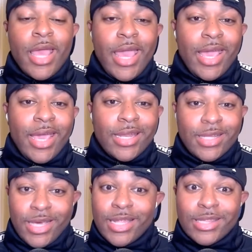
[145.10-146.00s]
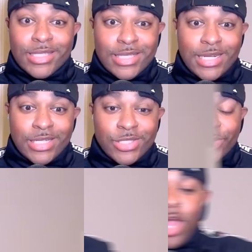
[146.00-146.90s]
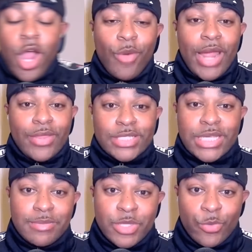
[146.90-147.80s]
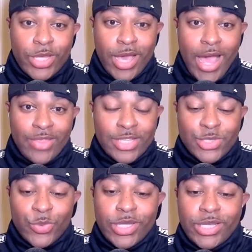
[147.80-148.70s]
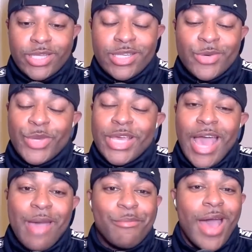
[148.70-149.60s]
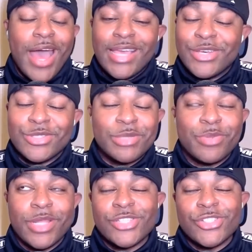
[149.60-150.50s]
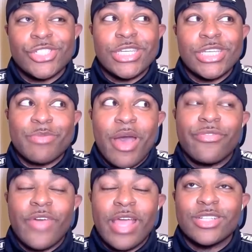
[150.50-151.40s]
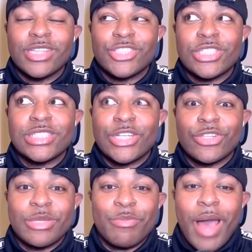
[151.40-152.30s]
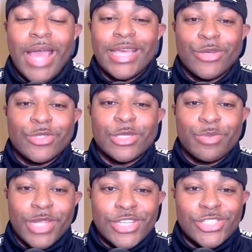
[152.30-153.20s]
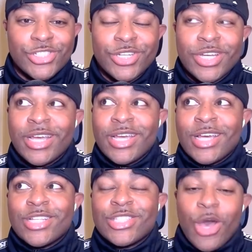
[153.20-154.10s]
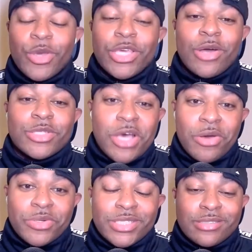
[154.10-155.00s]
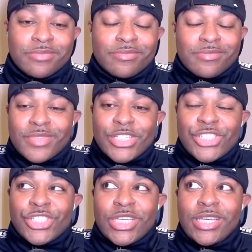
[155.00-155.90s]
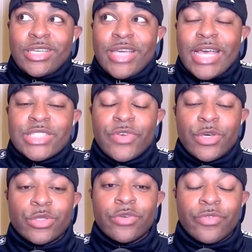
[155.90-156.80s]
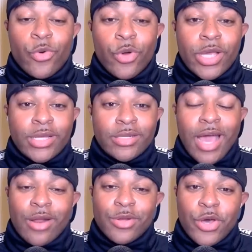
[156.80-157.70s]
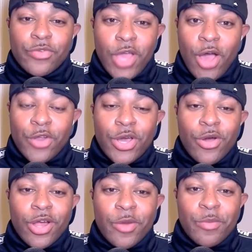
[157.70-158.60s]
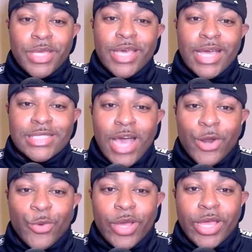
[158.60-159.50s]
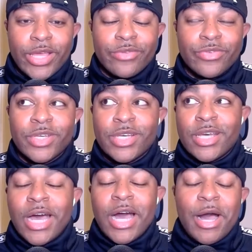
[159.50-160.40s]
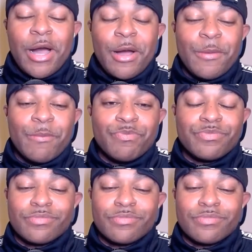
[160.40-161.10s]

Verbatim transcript: And yeah, let's get into it. All right, the teams that we got this week, we got my guilty pleasure. She is my fa- she's literally my guilty pleasure. Tokyo Toni, she has filled the void. I don't know if y'all know her, BK Tidal Wave. Um,